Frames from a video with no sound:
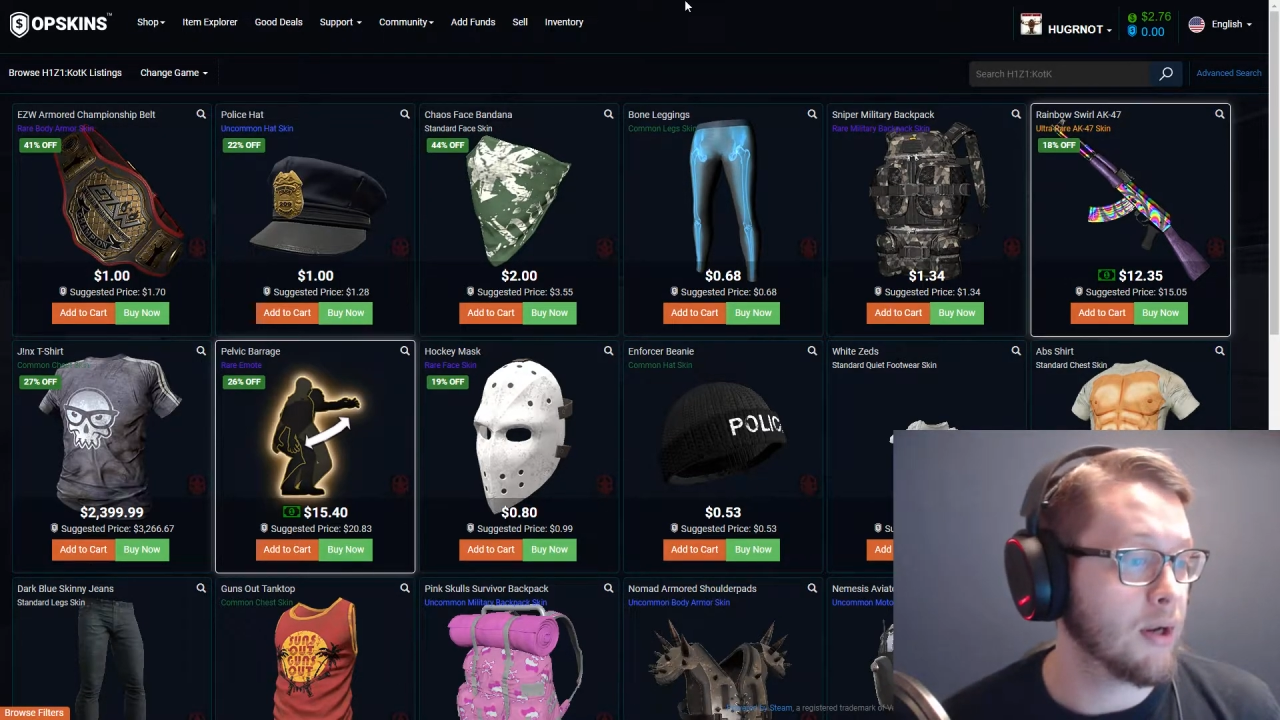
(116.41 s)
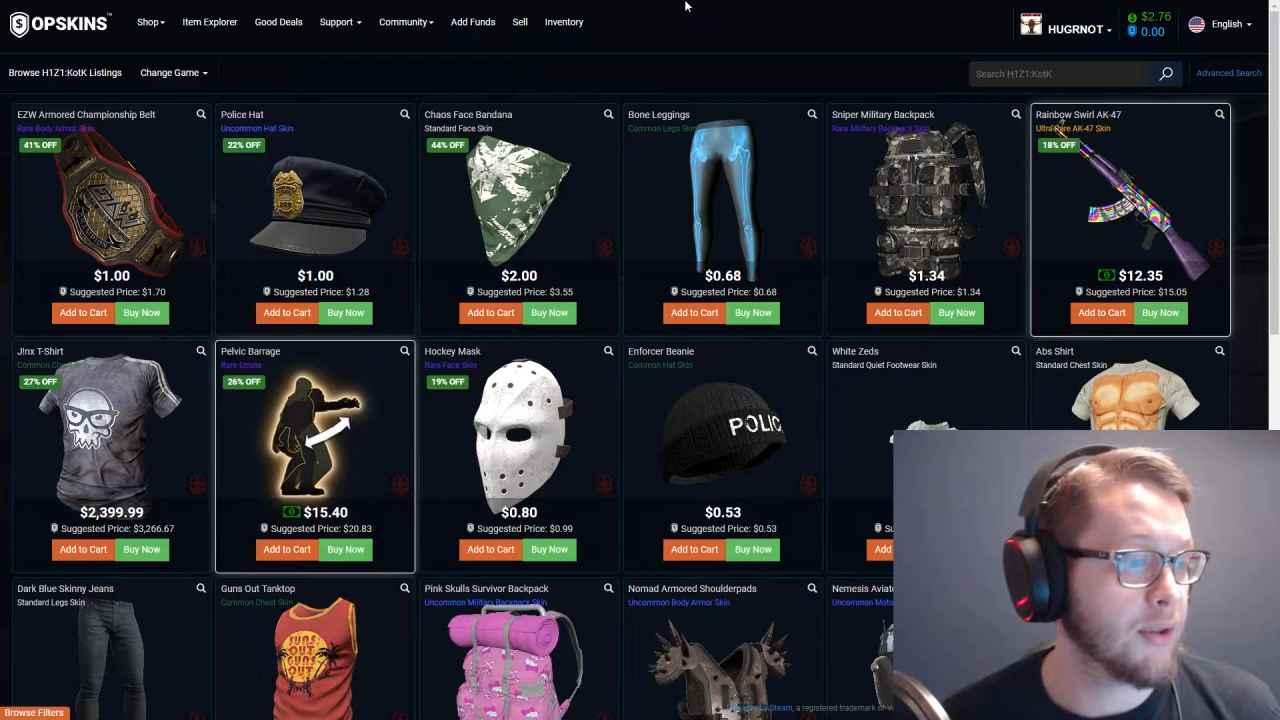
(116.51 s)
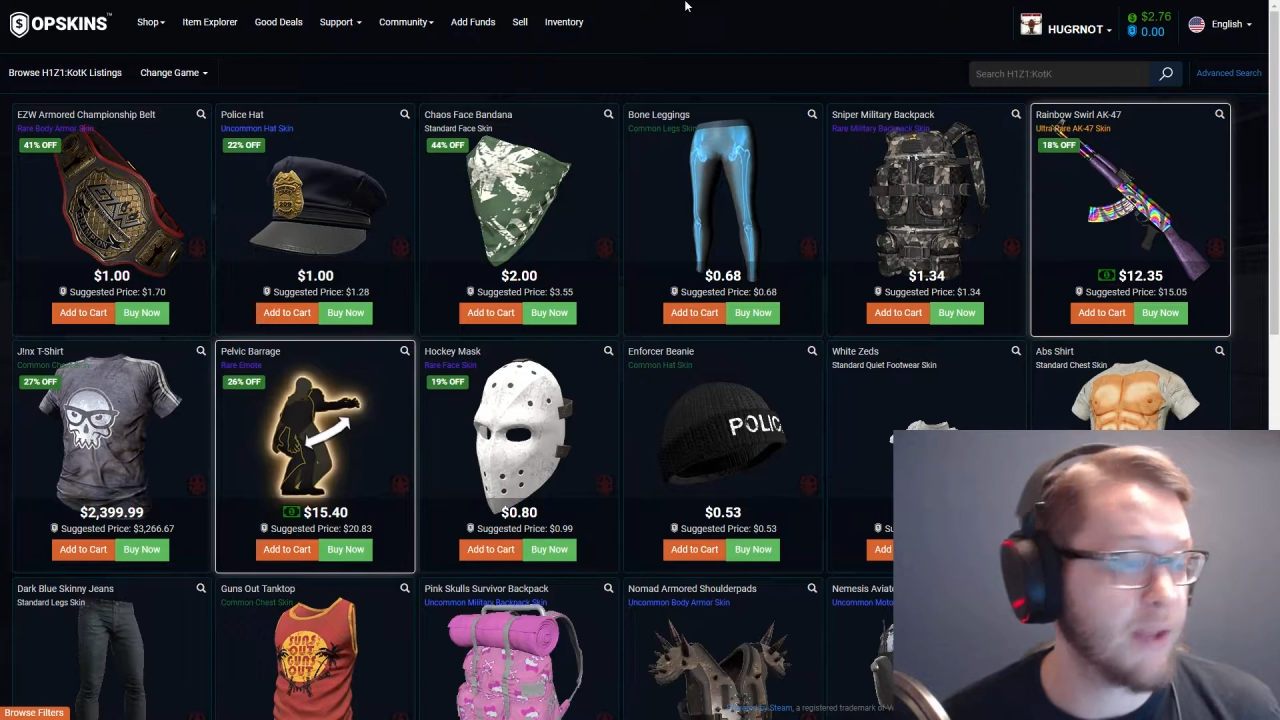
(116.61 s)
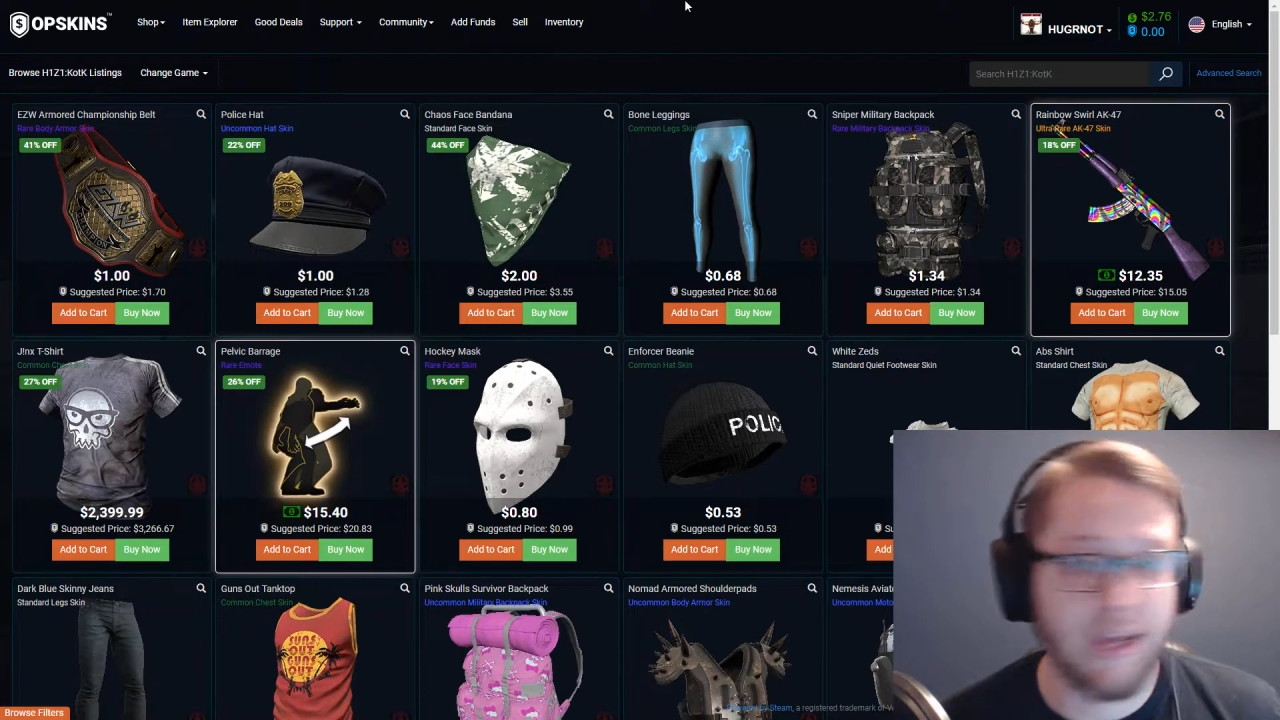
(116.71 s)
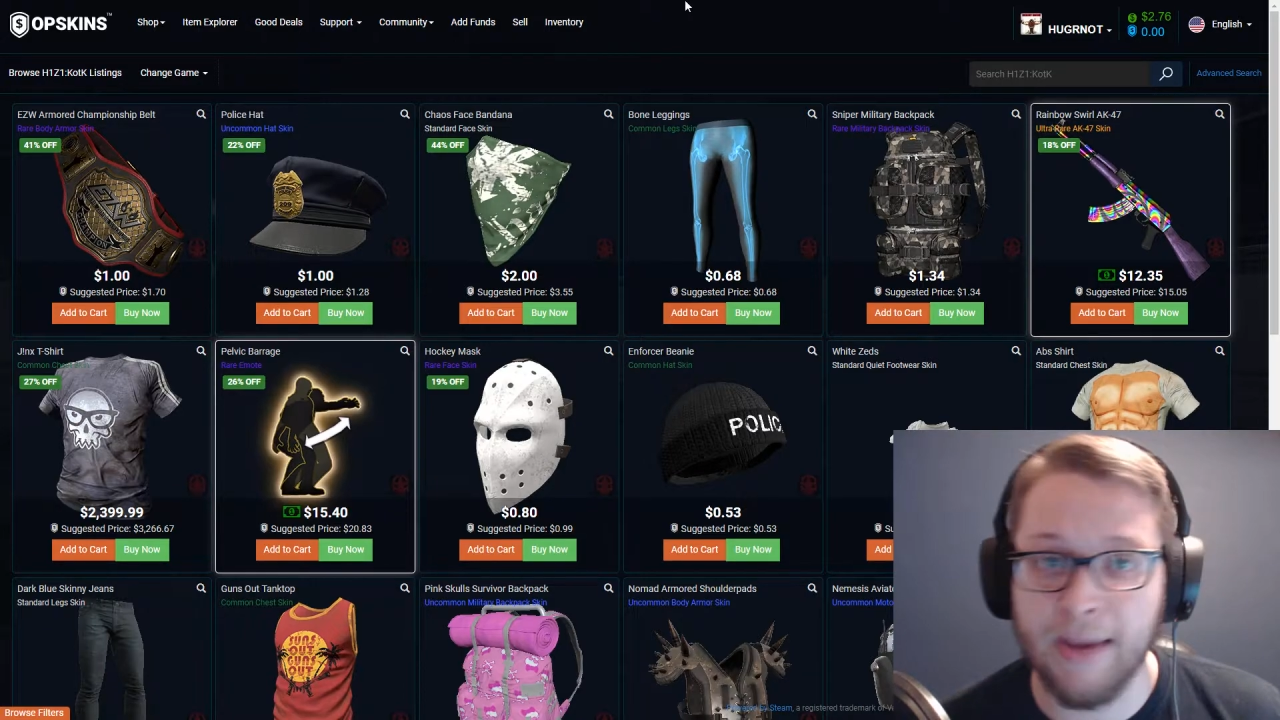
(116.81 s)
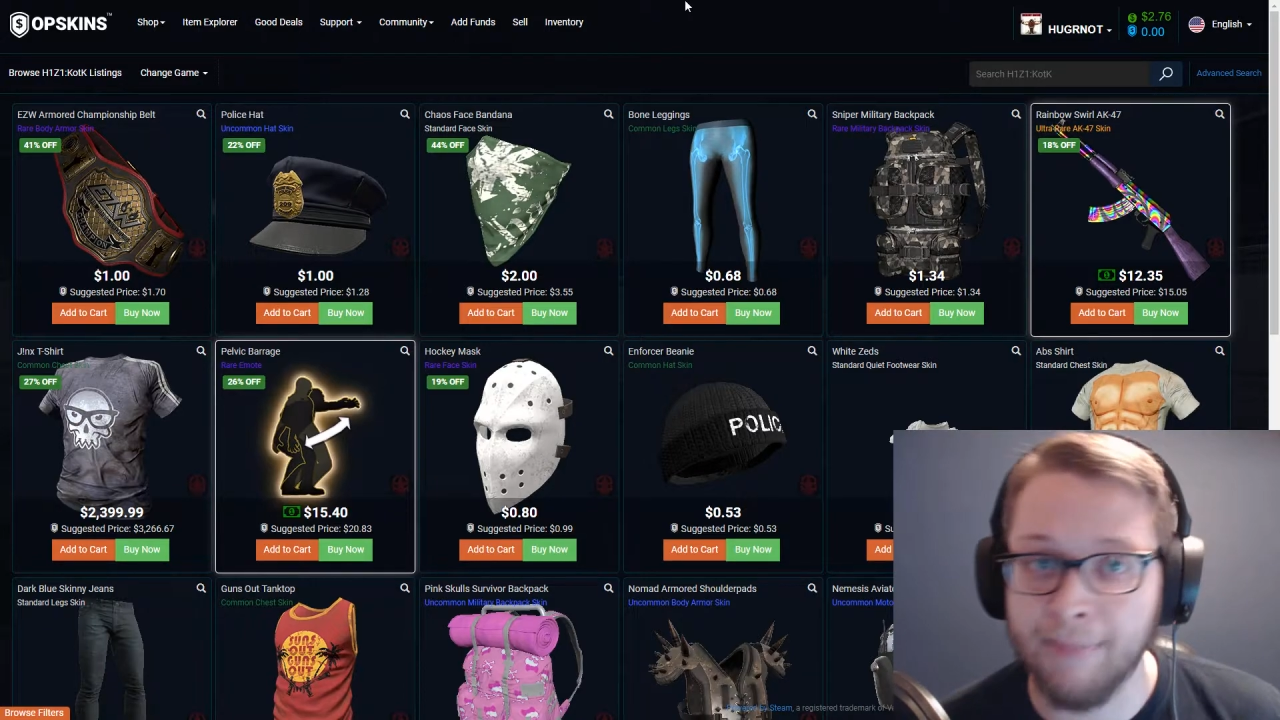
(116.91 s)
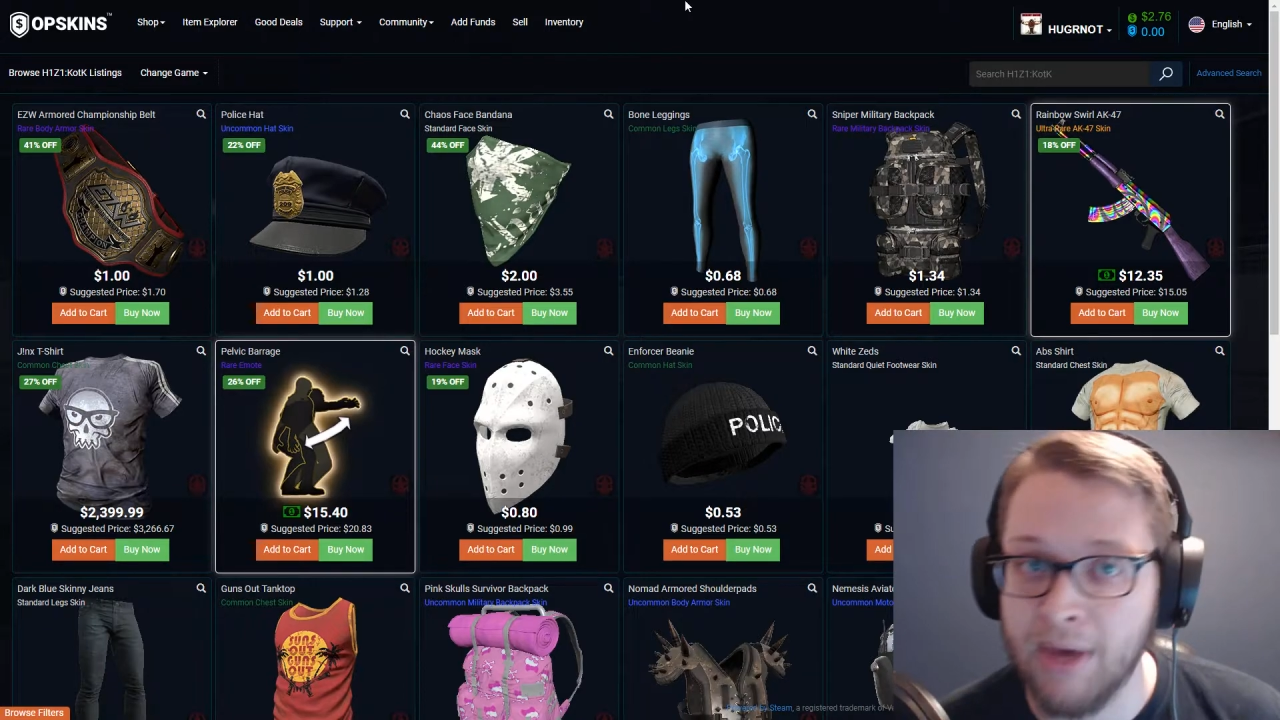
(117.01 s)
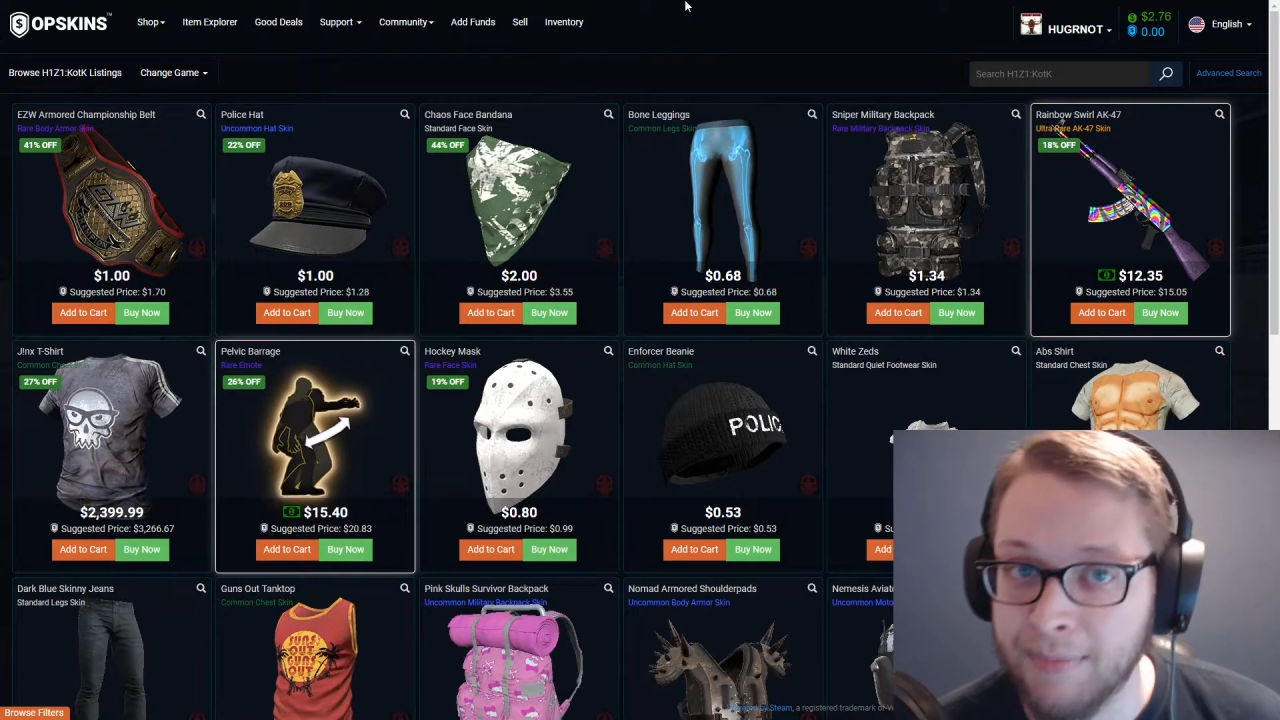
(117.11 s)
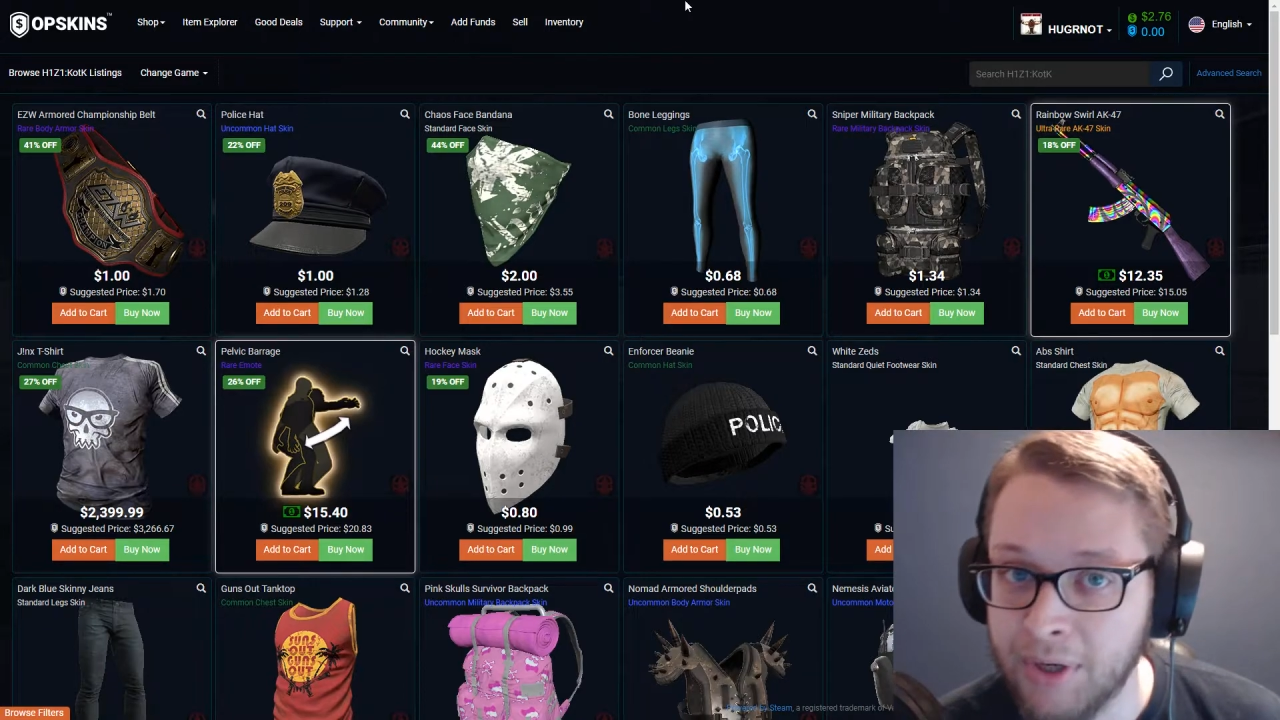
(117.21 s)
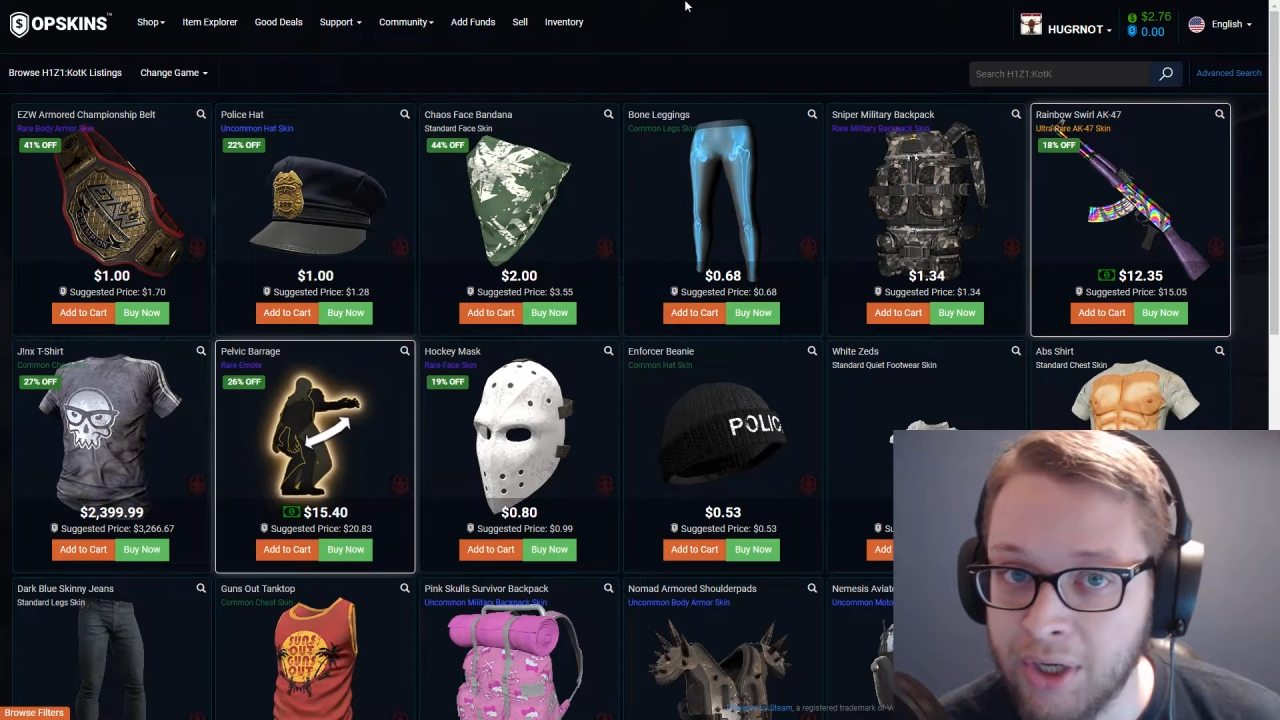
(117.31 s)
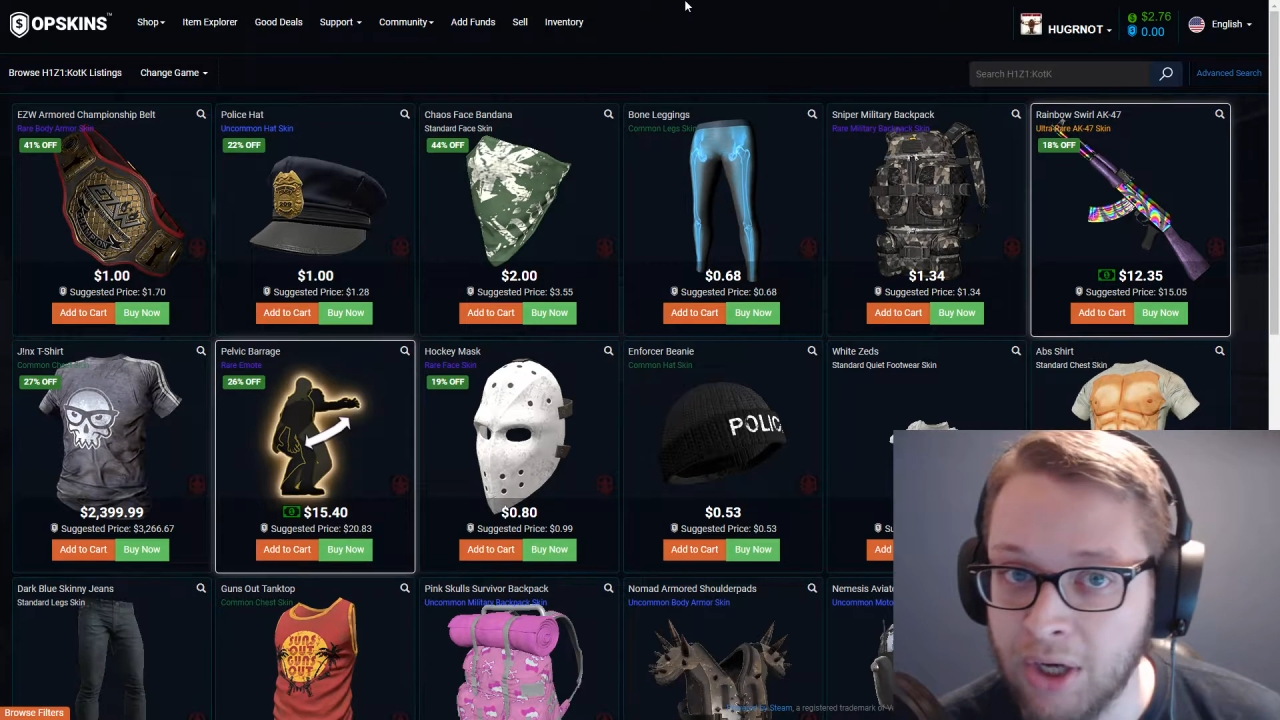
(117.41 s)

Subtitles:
They can't make money